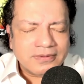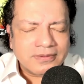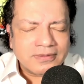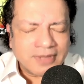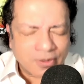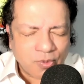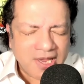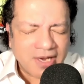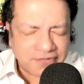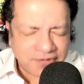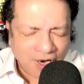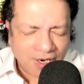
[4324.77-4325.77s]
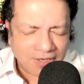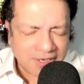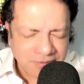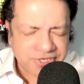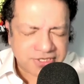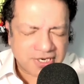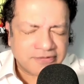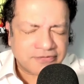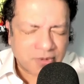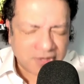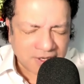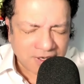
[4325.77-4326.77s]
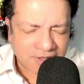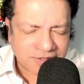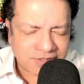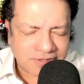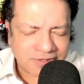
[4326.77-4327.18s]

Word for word: That we have God Himself within us.